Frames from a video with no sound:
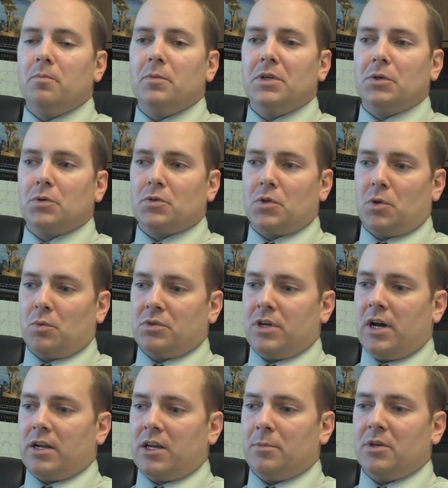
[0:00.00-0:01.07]
so that we're
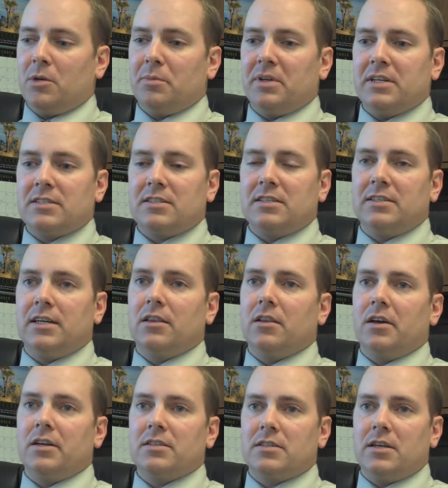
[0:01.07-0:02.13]
not coming up against the
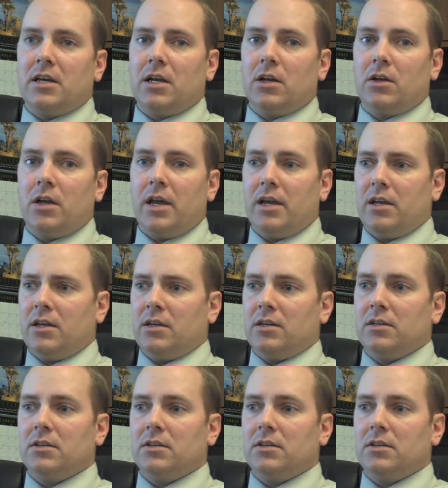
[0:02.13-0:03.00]
deadline saying, hey,